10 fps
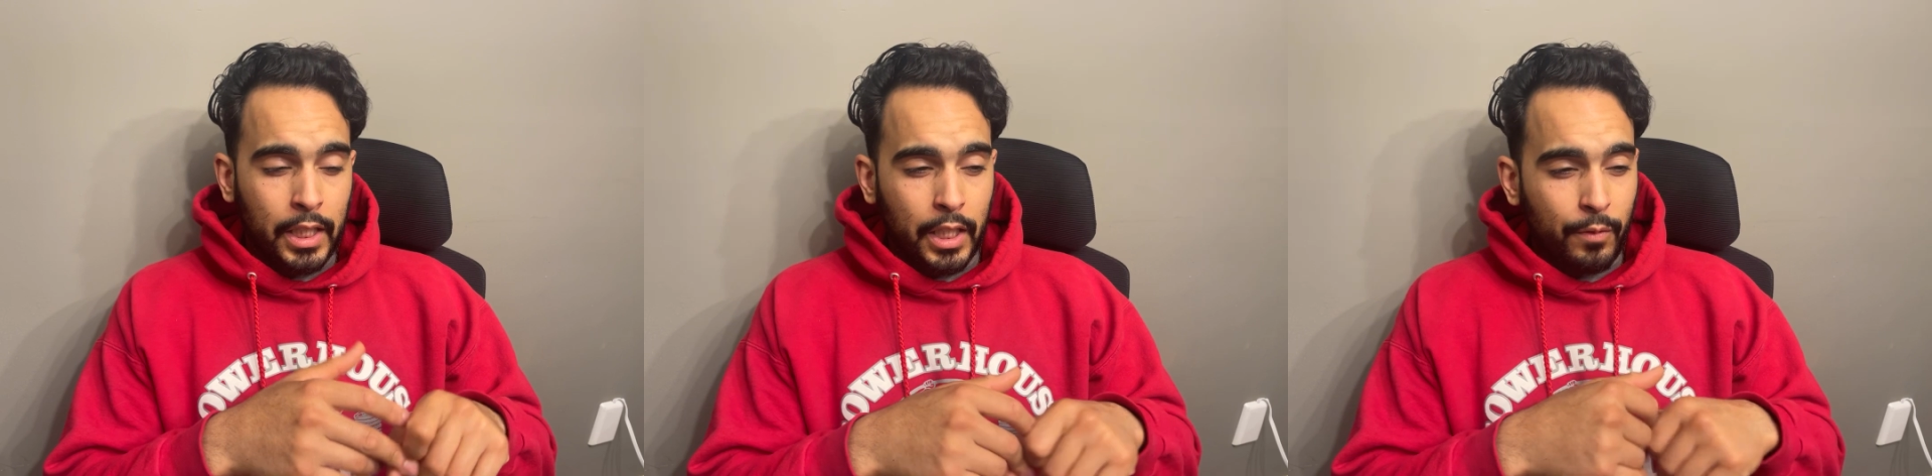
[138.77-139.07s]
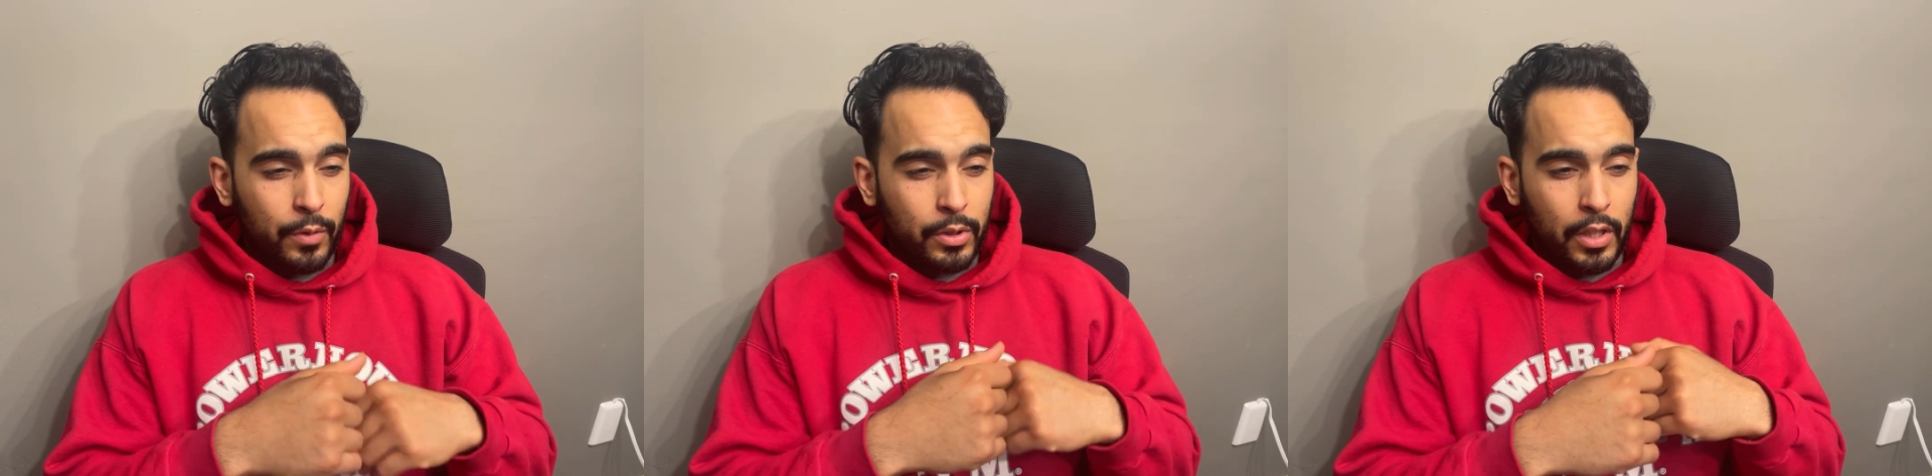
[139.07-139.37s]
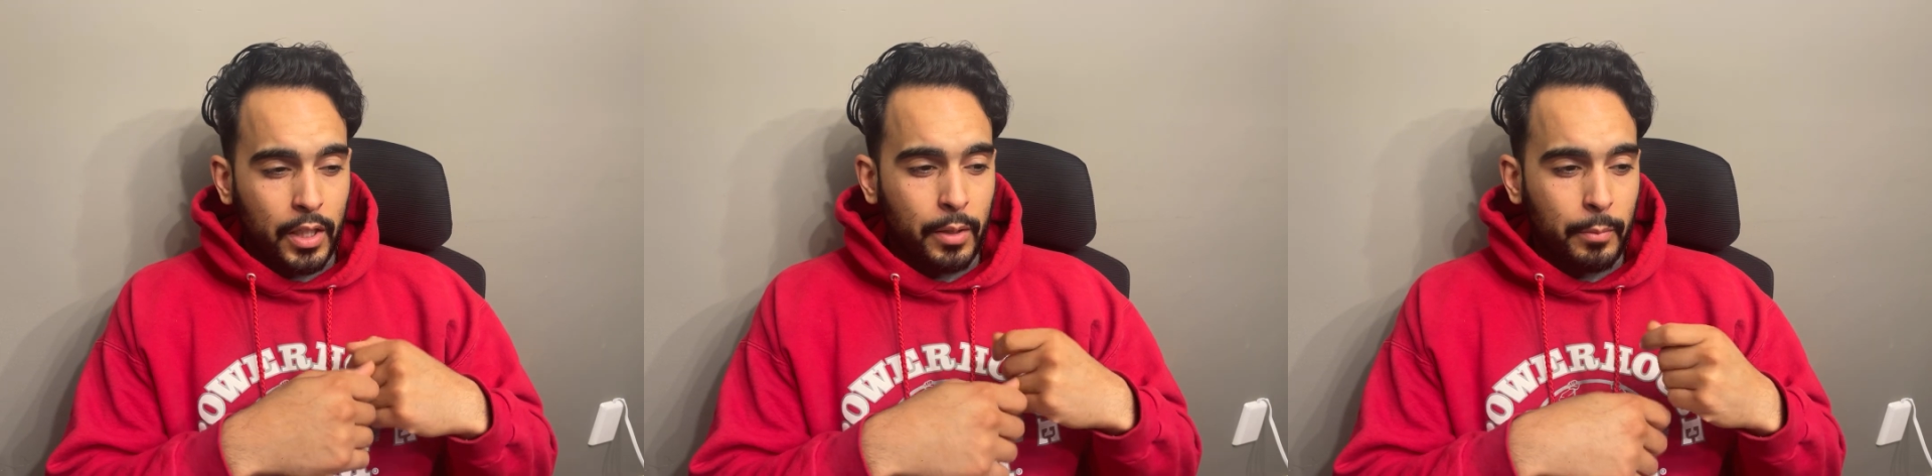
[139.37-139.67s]
if we're
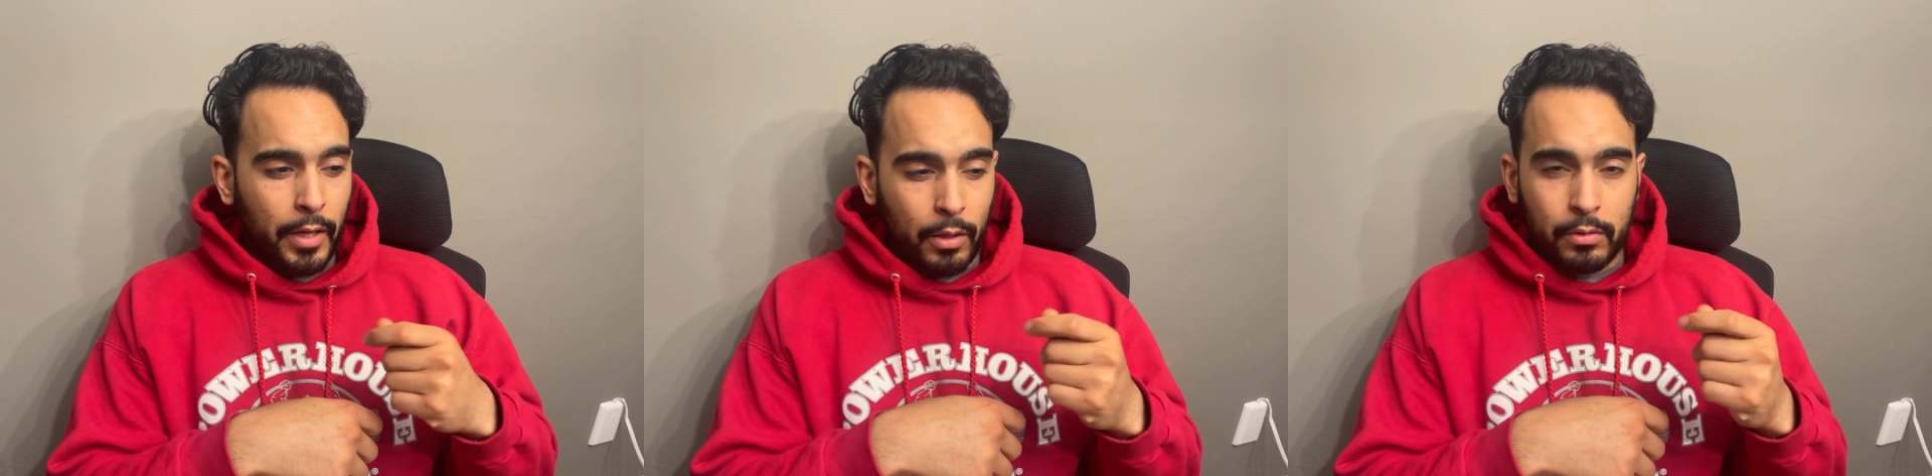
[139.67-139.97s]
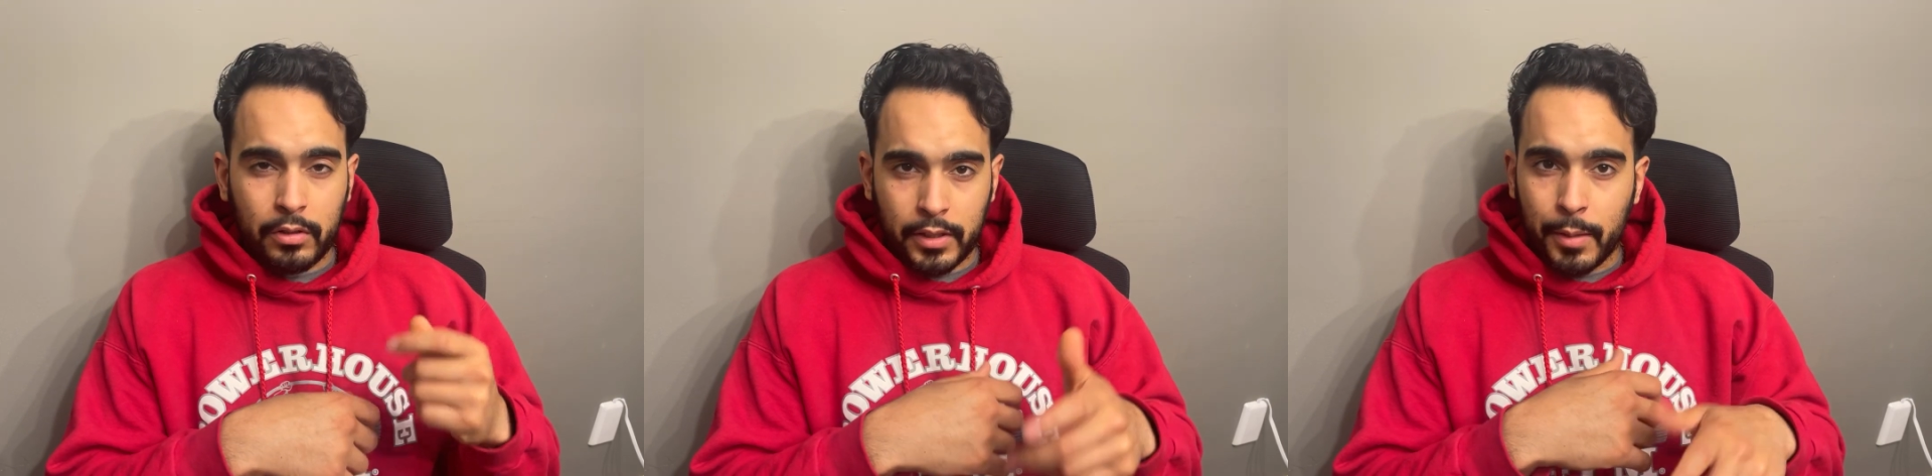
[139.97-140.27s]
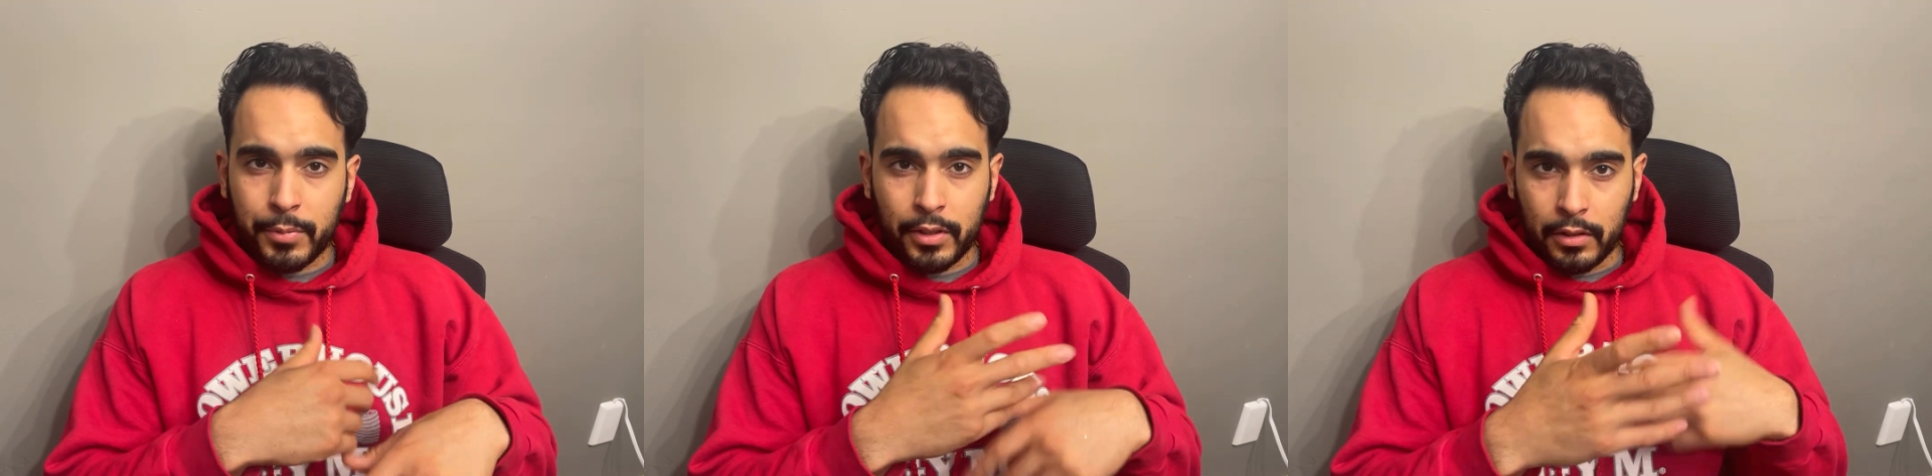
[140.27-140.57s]
talking about
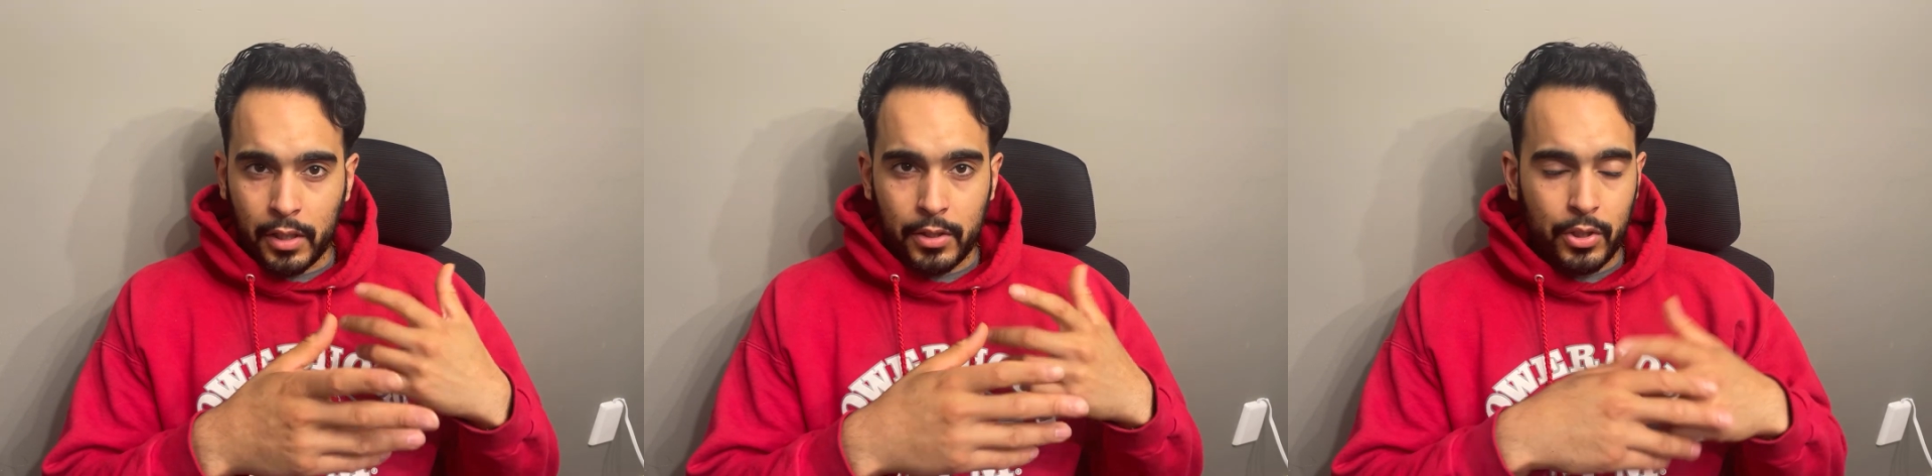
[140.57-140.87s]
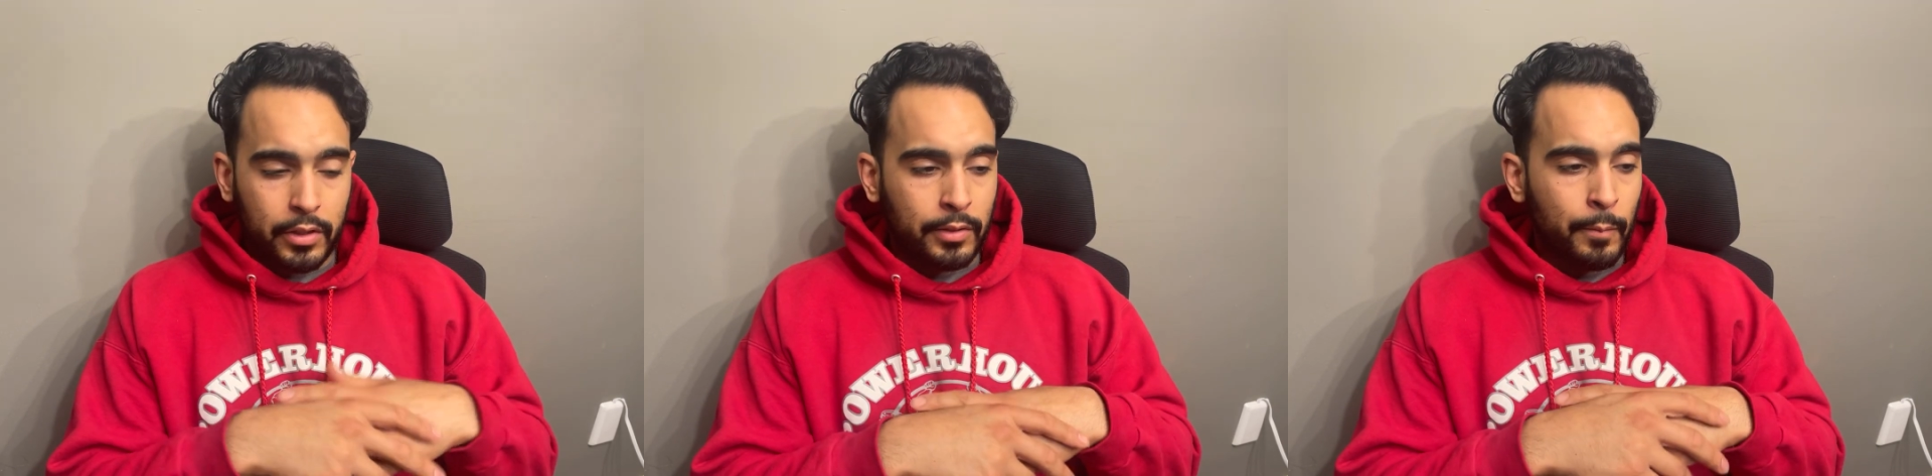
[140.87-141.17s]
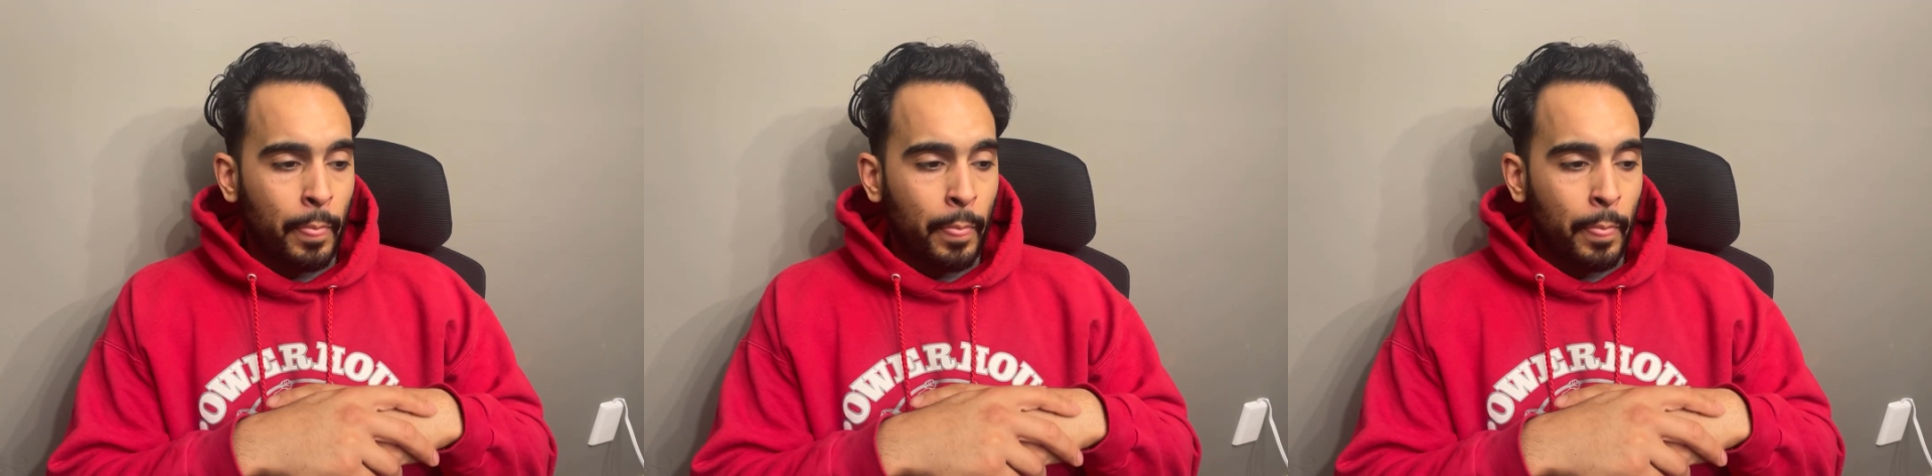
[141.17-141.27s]
steps and lunges.